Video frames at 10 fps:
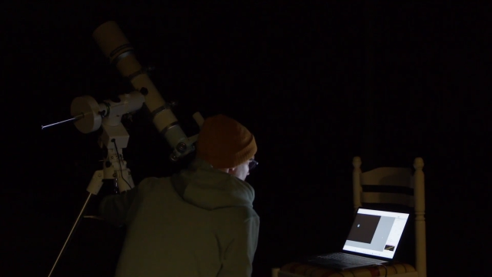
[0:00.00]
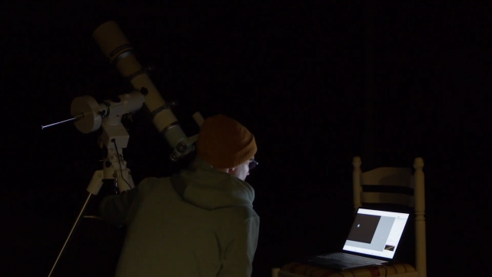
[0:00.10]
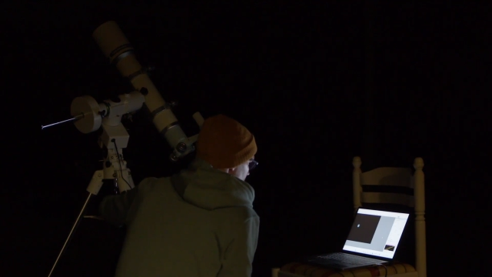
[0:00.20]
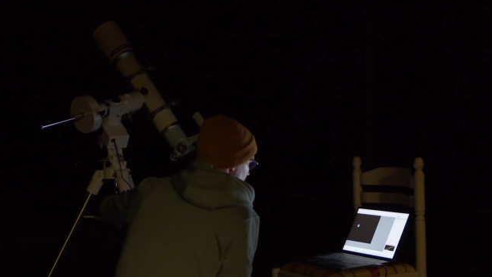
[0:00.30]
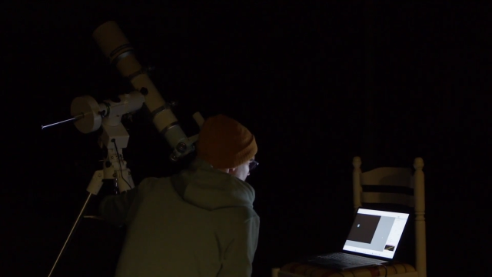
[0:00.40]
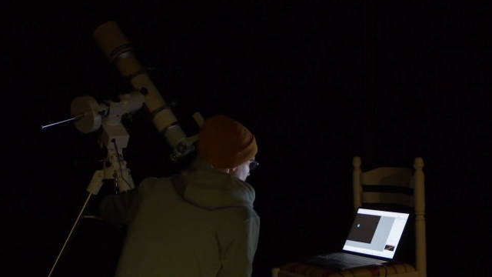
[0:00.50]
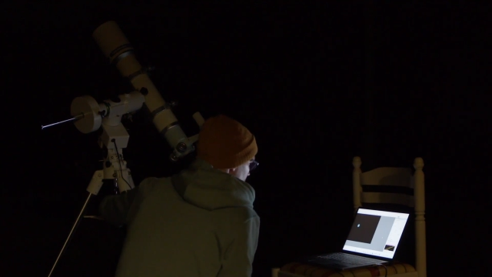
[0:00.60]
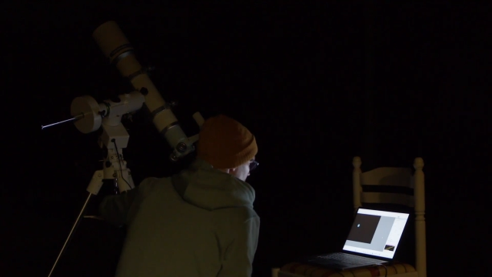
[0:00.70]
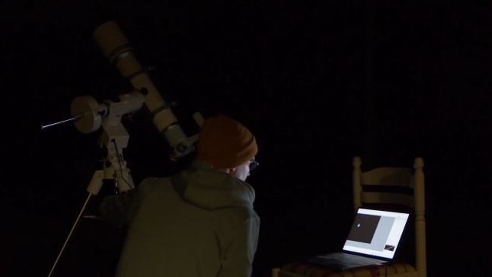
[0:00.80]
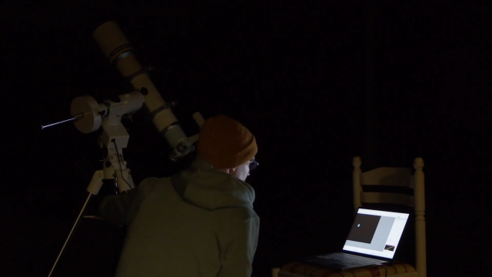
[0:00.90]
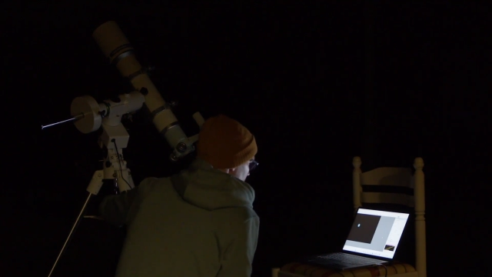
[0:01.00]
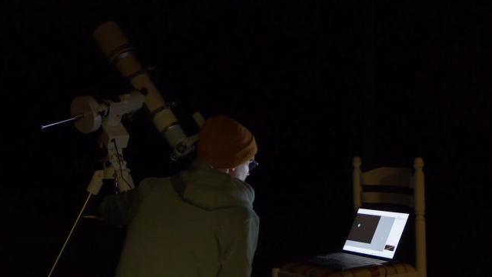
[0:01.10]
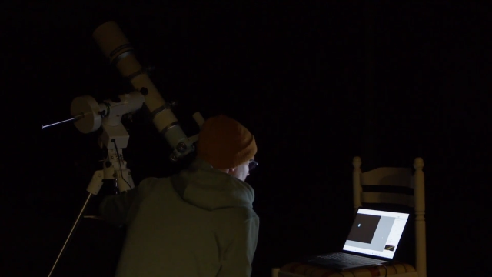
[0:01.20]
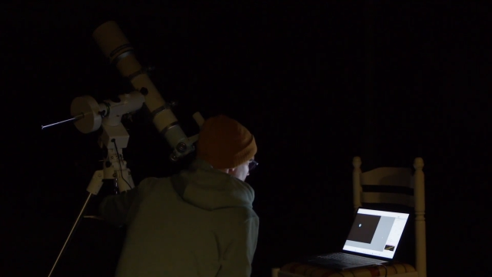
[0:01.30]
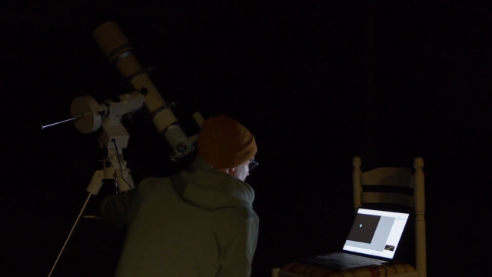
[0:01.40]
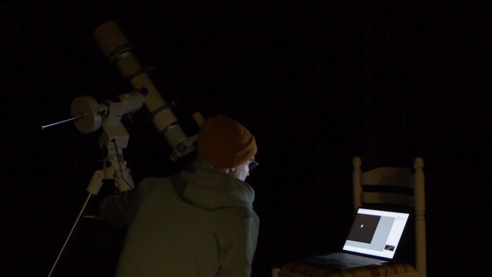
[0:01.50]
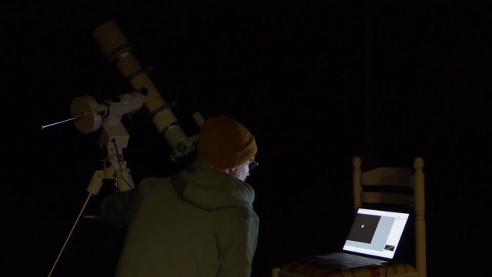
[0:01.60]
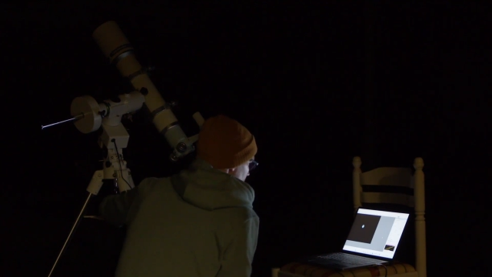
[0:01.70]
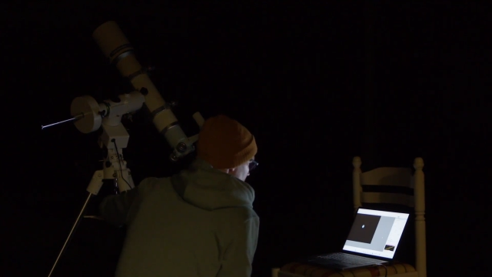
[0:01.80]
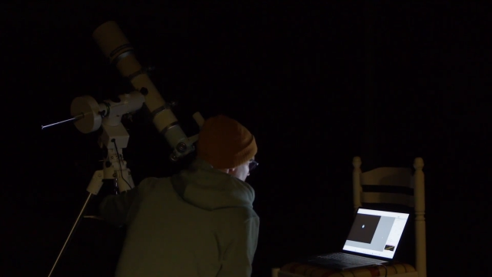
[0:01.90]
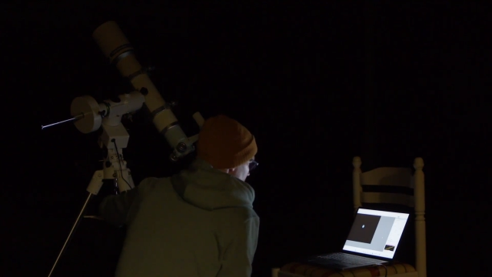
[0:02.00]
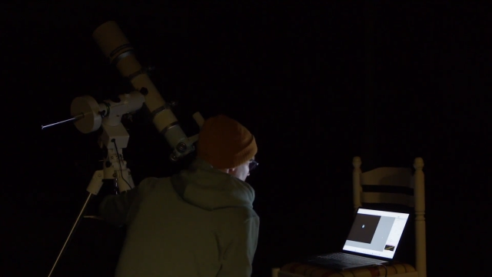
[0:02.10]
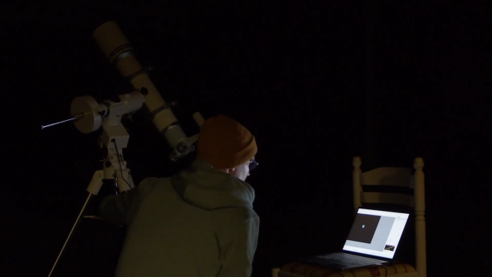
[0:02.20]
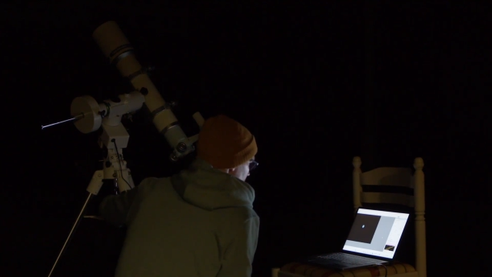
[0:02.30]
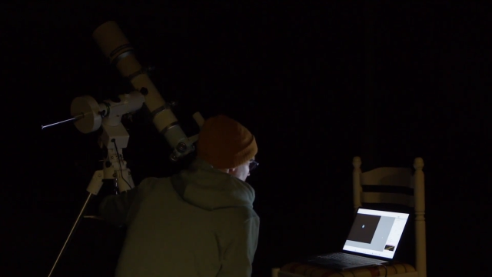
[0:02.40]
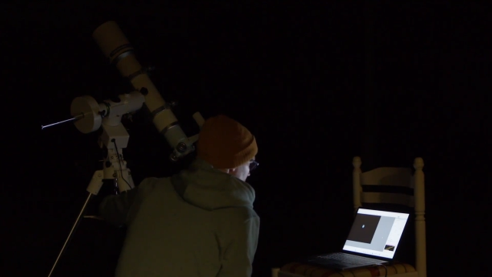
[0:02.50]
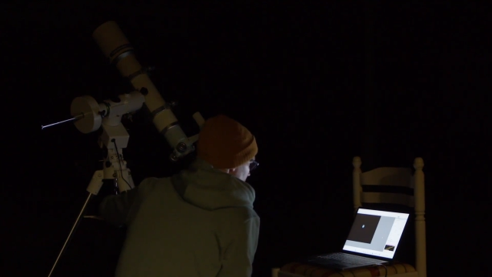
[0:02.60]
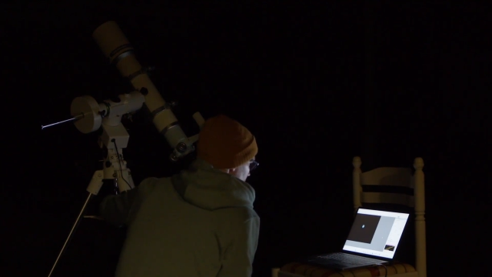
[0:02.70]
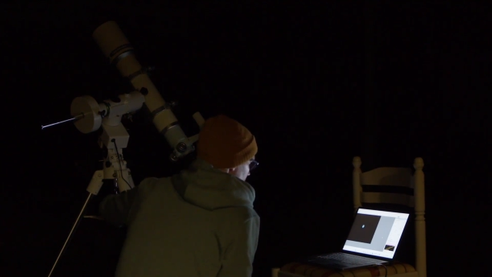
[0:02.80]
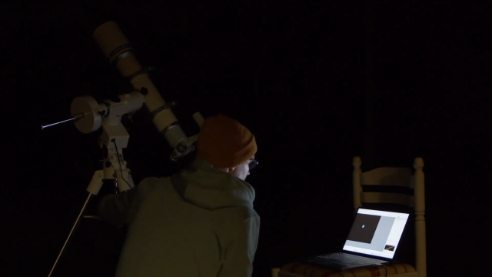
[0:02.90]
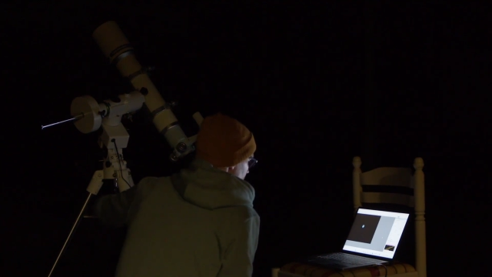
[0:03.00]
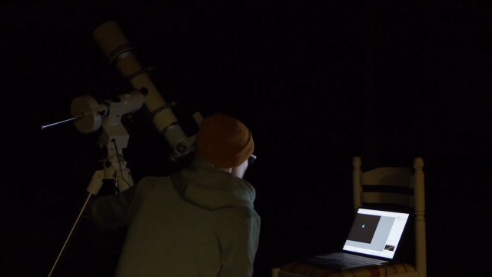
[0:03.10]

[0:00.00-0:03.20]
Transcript: No face is visible, so there are no lips to read.